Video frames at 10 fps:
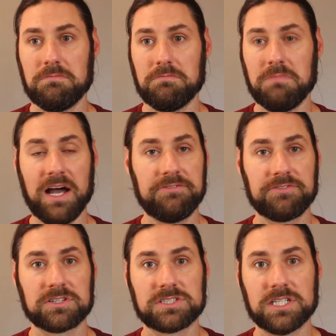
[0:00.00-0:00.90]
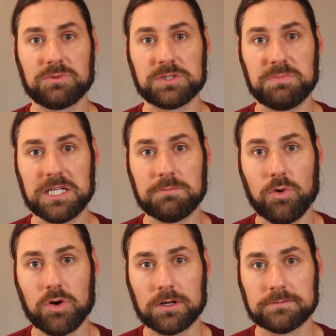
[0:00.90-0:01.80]
my first sin was being
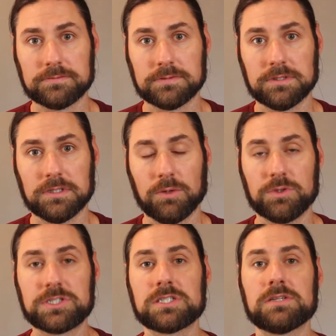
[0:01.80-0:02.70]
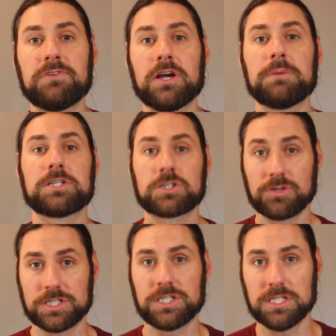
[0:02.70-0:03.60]
born, which is very much a
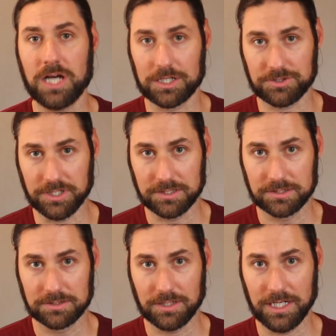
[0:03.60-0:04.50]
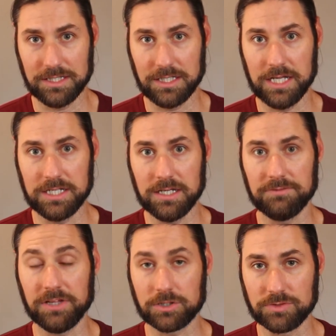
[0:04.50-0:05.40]
Christian doctrine, right? The idea
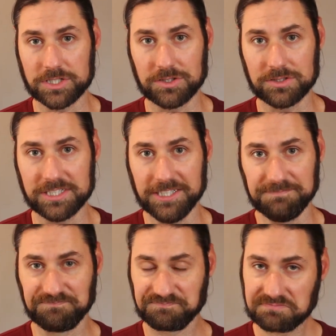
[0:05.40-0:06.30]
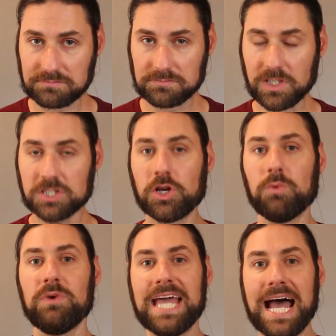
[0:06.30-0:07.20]
of like original sin.
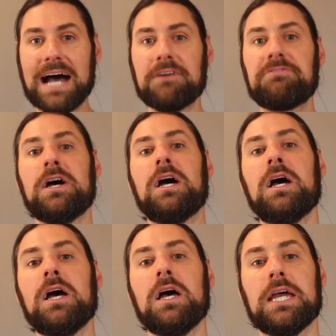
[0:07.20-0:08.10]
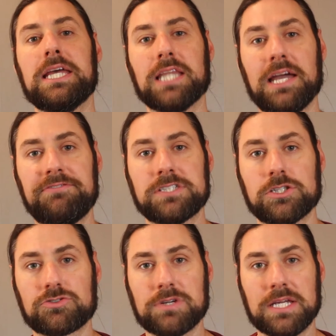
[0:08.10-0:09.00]
So we have in Life as
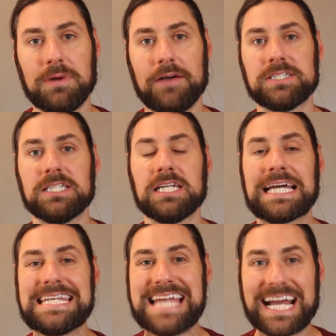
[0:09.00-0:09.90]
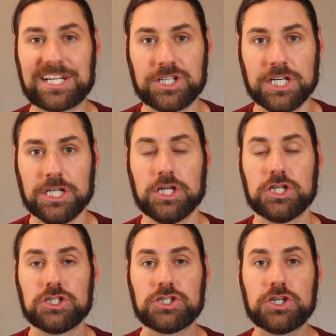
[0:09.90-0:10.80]
a Dream, obviously, a connection
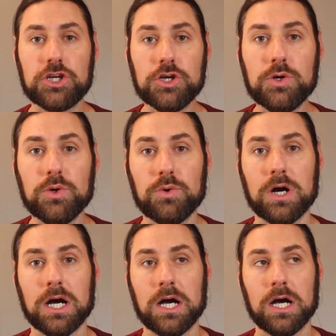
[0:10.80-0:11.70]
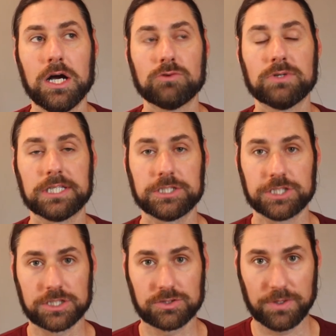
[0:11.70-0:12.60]
to
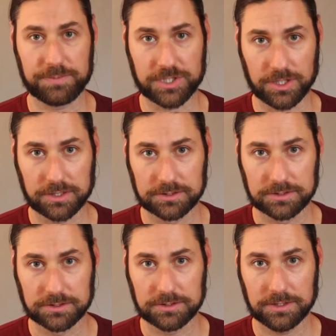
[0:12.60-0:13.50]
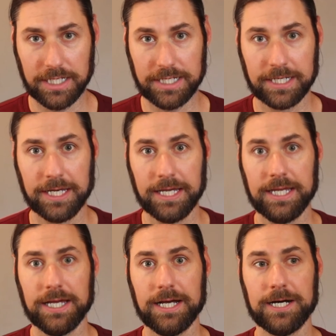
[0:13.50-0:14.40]
religious scripture, right?
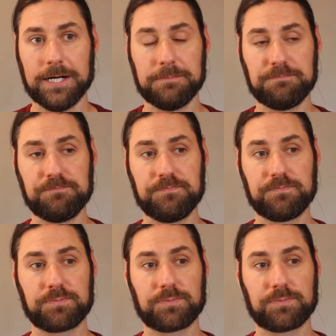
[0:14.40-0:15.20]
Um,